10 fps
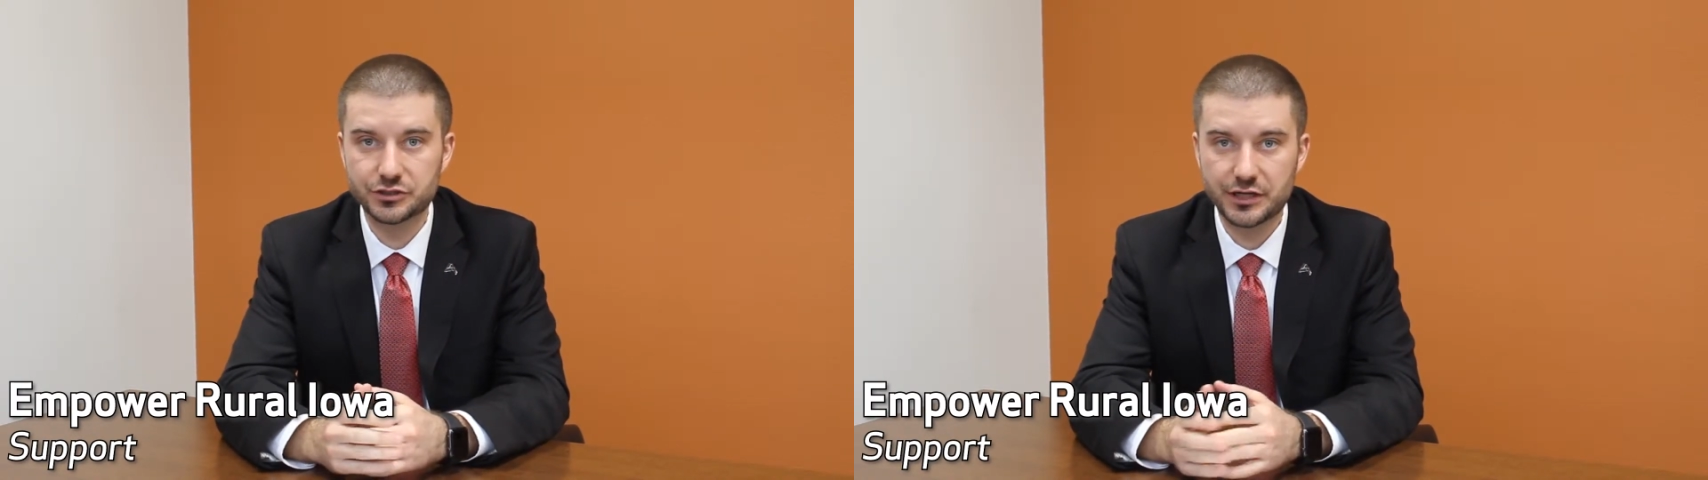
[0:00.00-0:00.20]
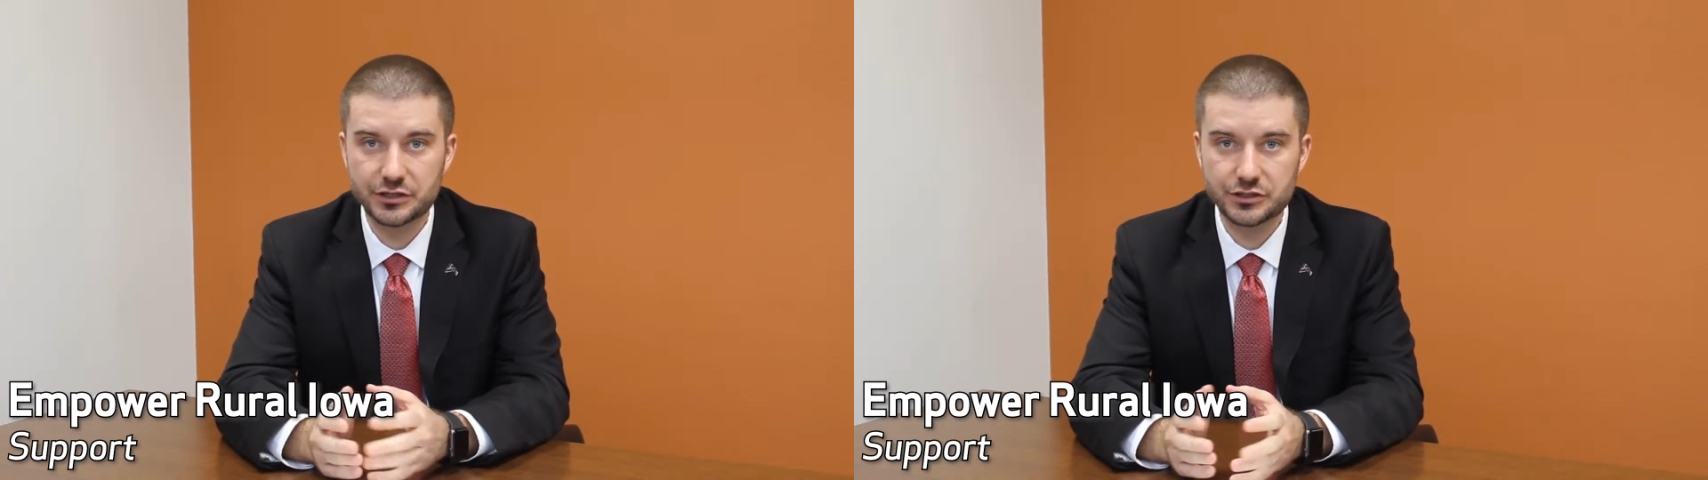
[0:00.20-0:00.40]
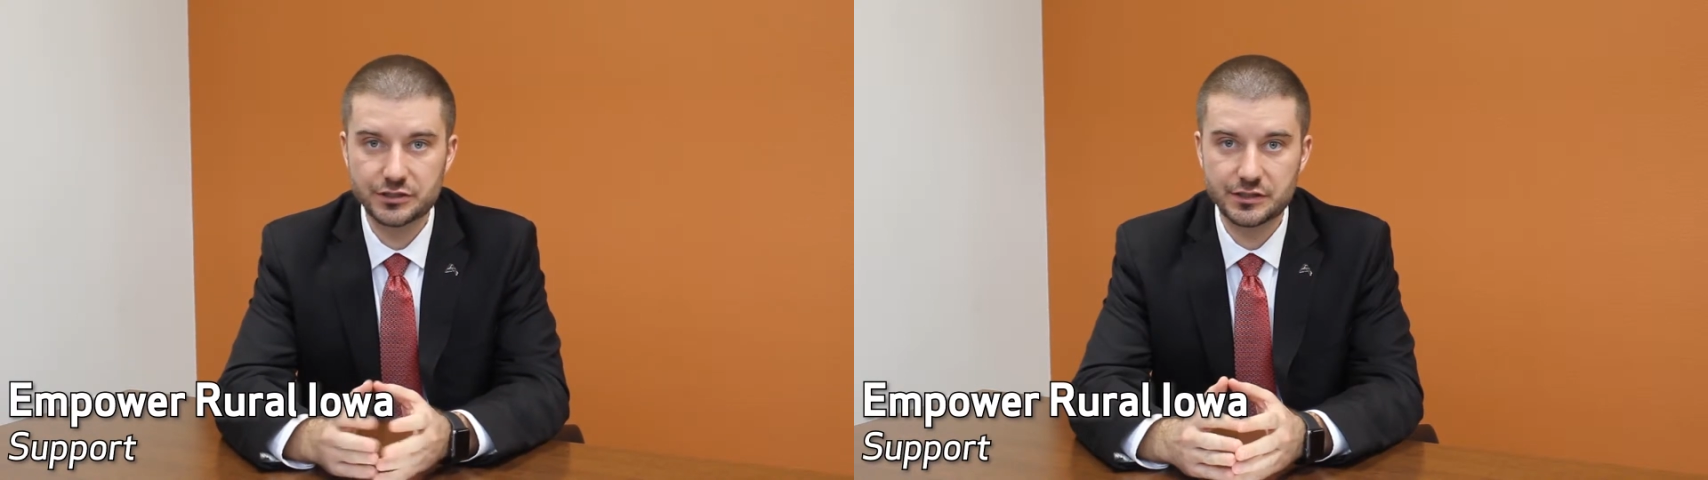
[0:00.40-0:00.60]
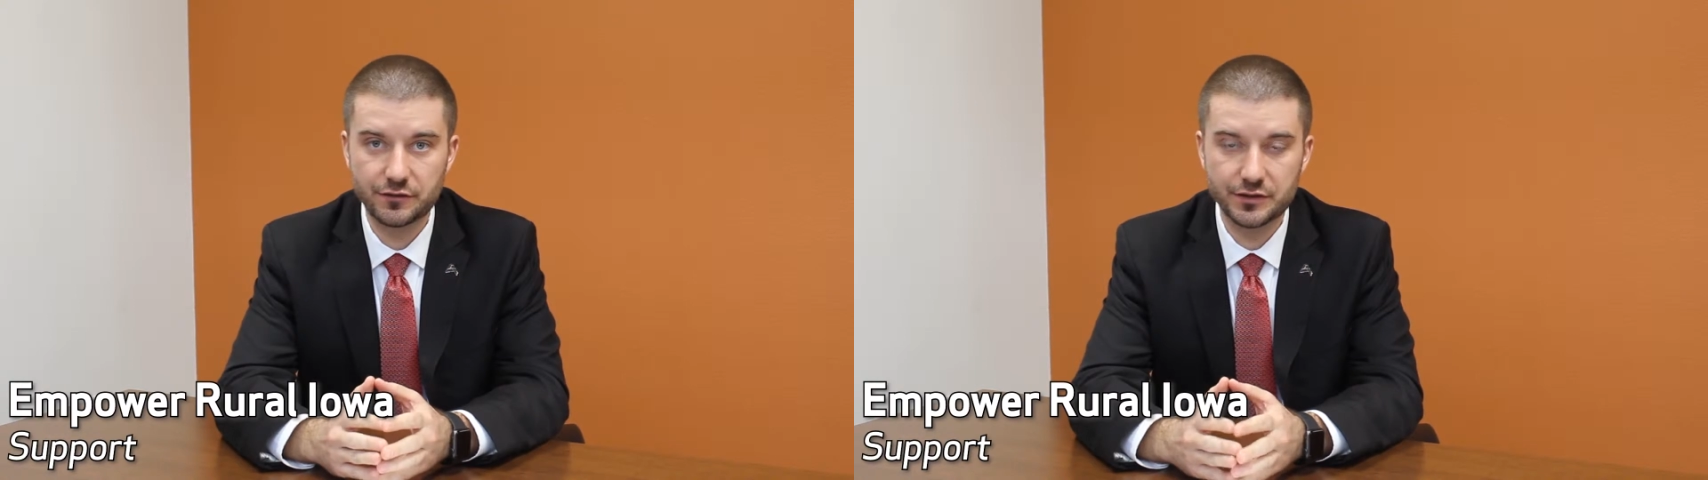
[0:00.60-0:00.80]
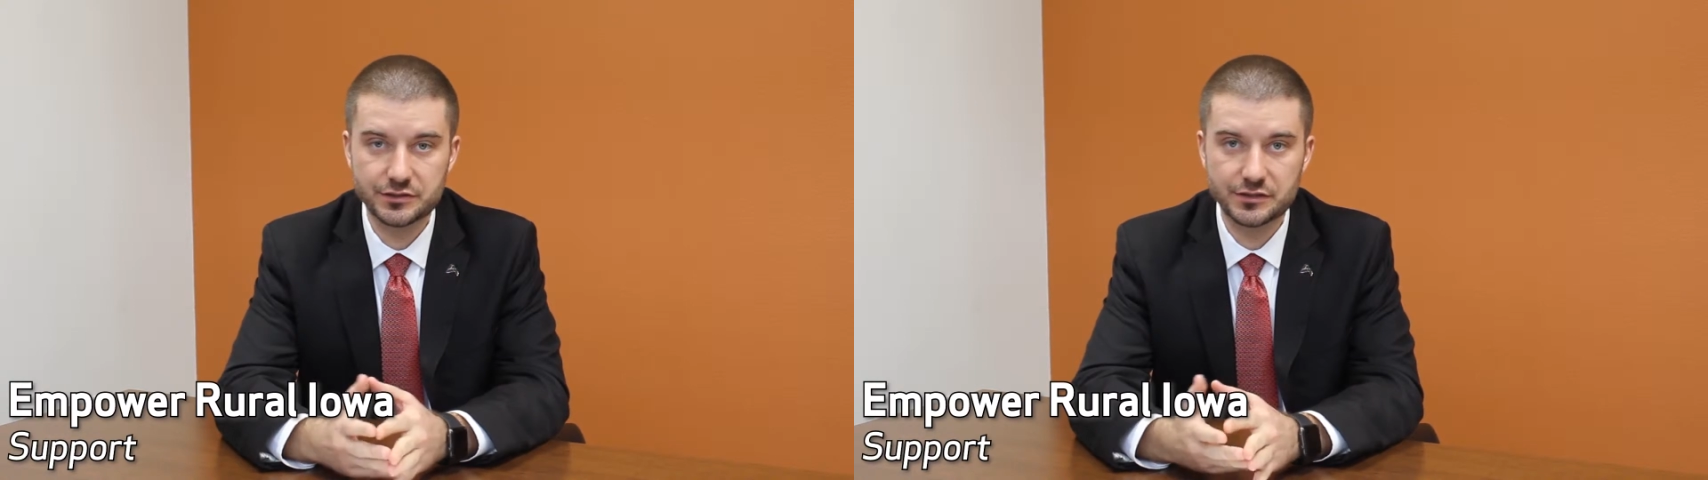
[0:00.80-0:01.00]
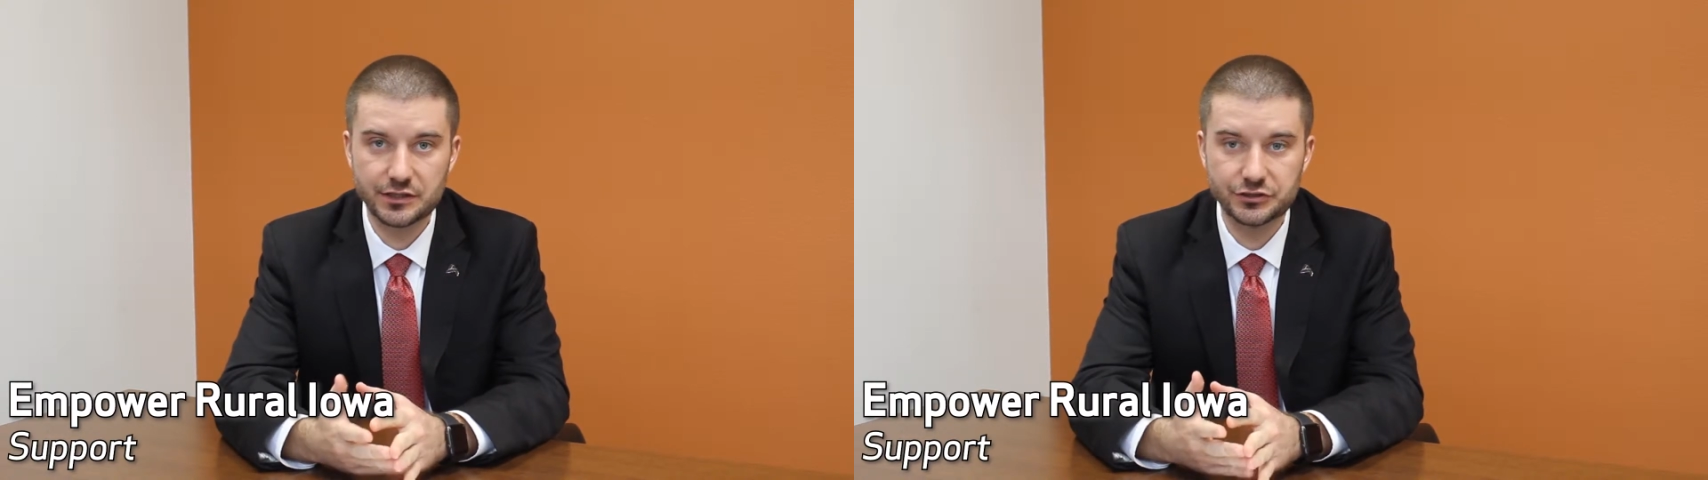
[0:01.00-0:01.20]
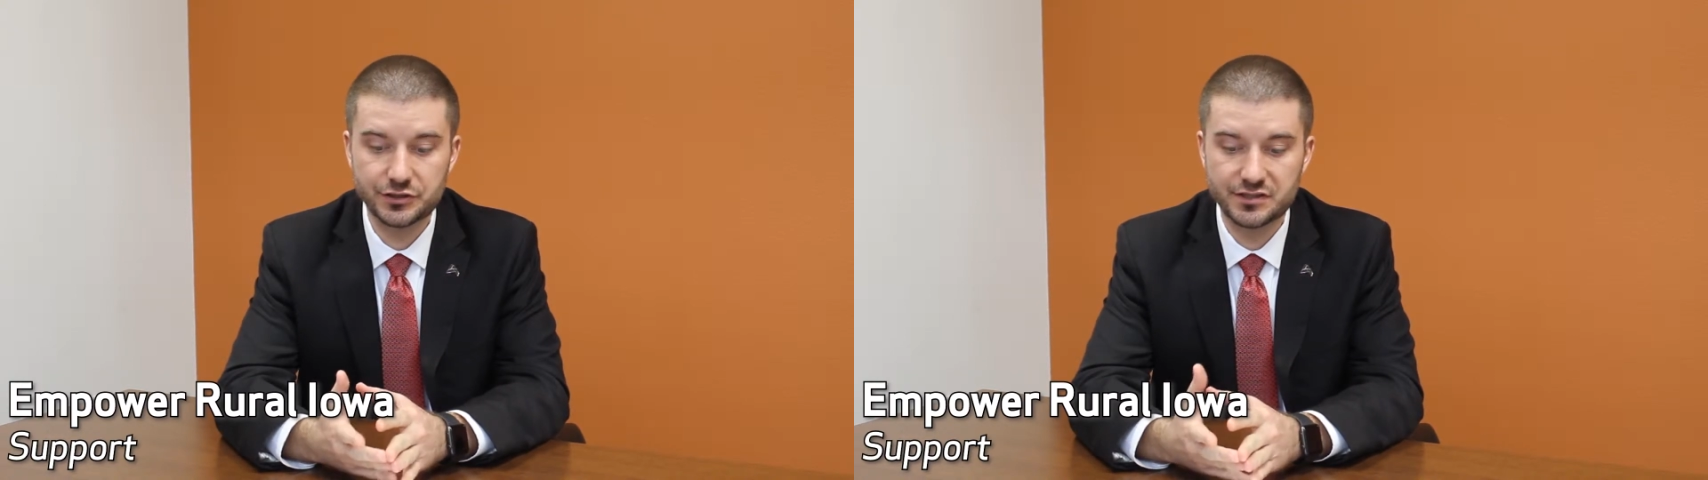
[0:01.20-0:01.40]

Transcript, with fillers: changes in the legislation,